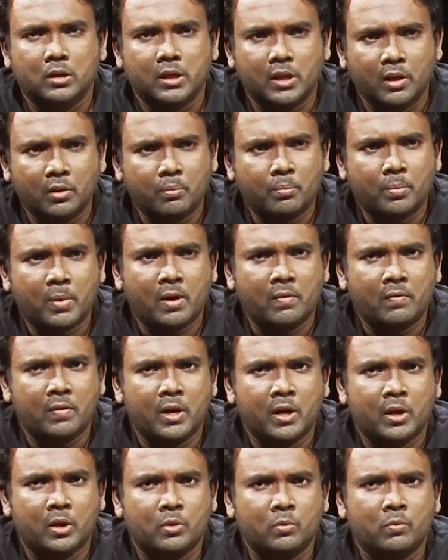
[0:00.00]
give
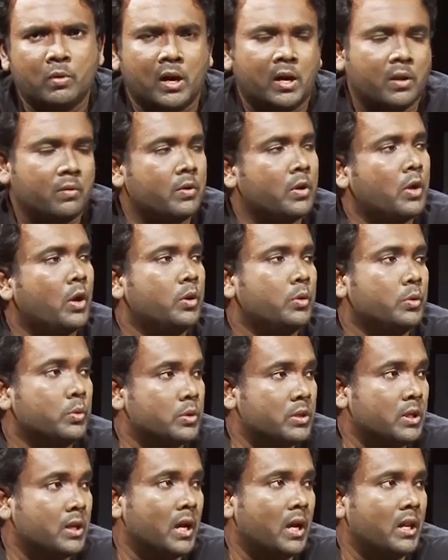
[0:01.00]
power to whatever you are
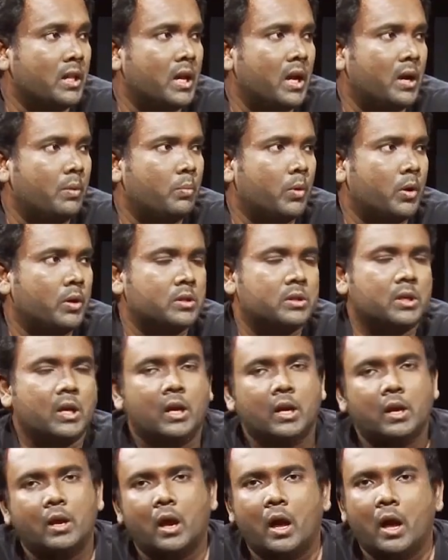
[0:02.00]
using at that point.
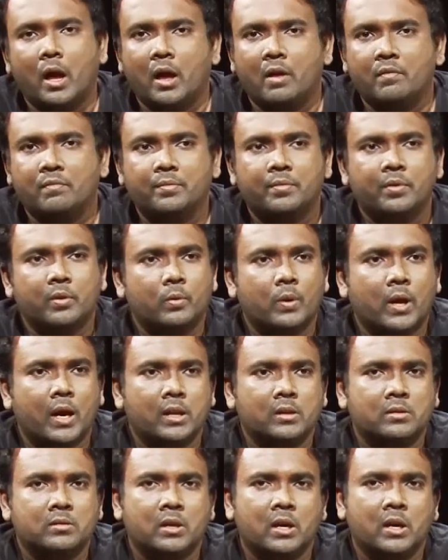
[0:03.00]
Say I have few
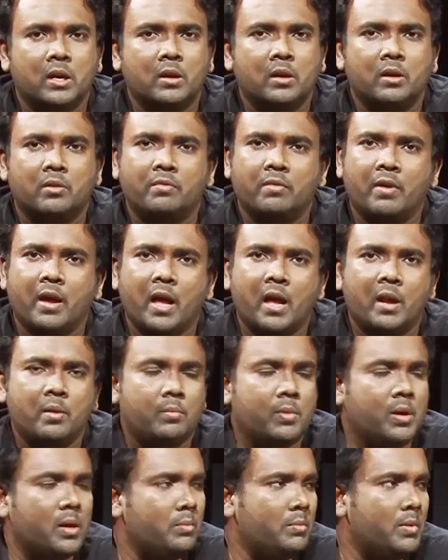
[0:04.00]
lights running, a
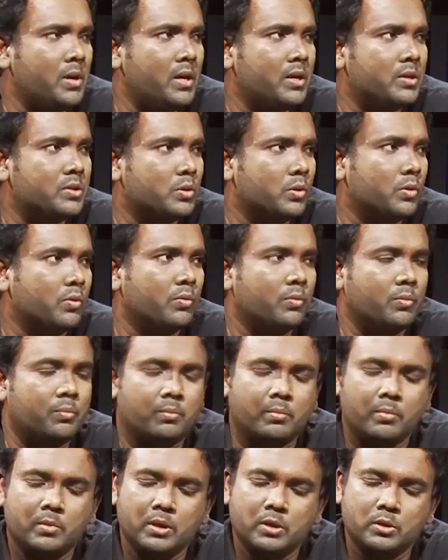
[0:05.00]
fan maybe, so
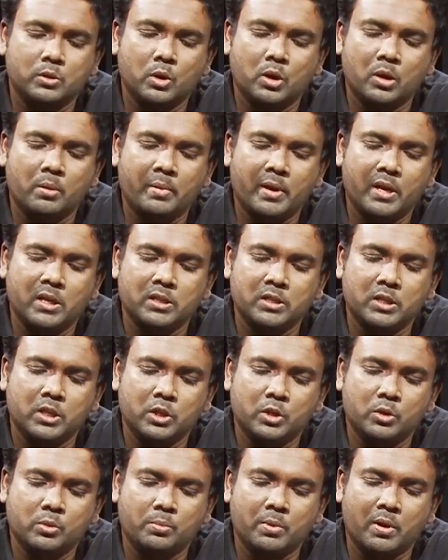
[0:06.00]
the solar panels
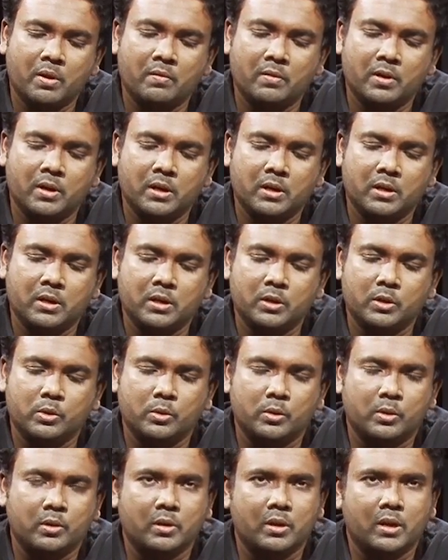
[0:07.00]
need to power
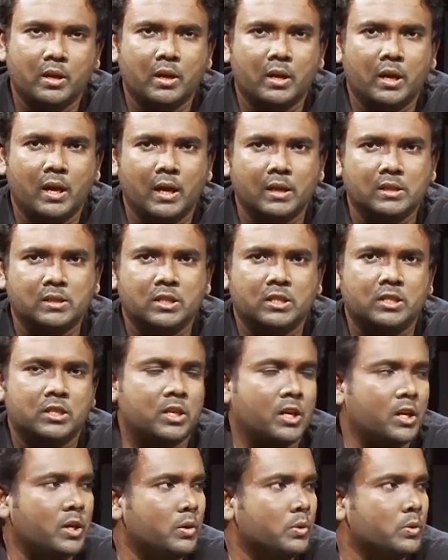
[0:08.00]
your
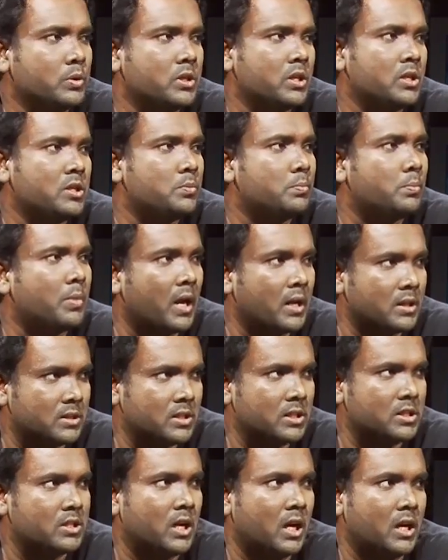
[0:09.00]
existing usage plus
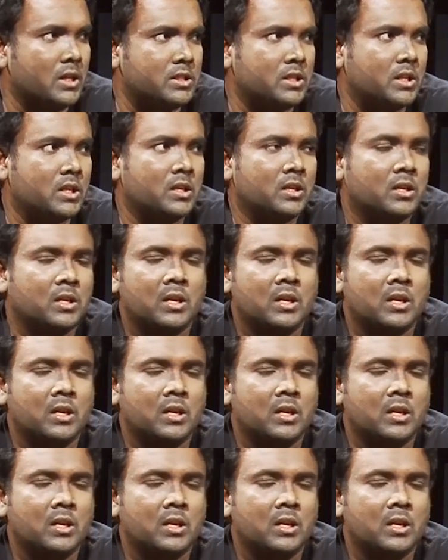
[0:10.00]
the charging.